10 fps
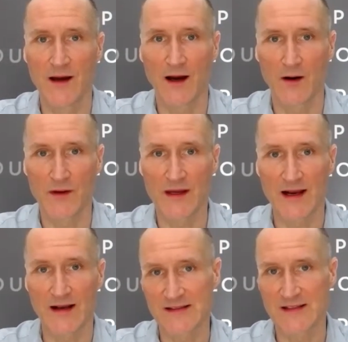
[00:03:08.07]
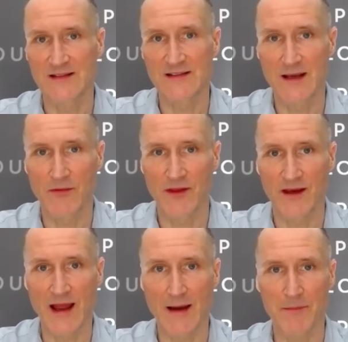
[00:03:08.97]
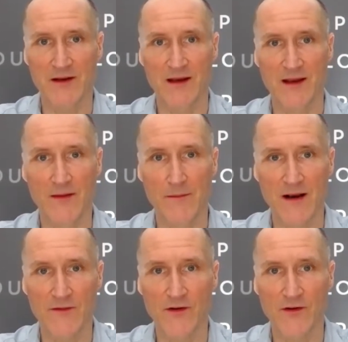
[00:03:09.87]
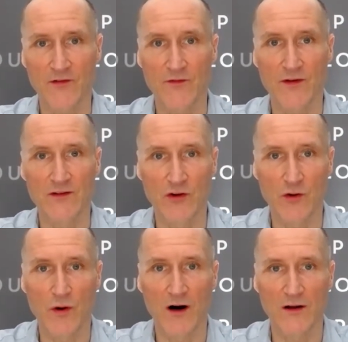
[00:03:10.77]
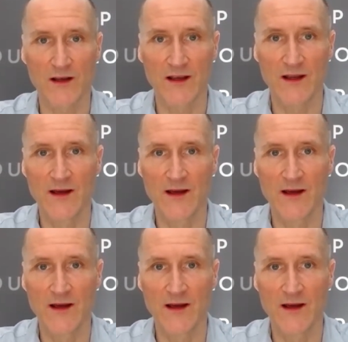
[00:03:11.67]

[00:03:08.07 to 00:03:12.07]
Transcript: uh, we kind of see the same thing happen in the metaverse, a flight to quality,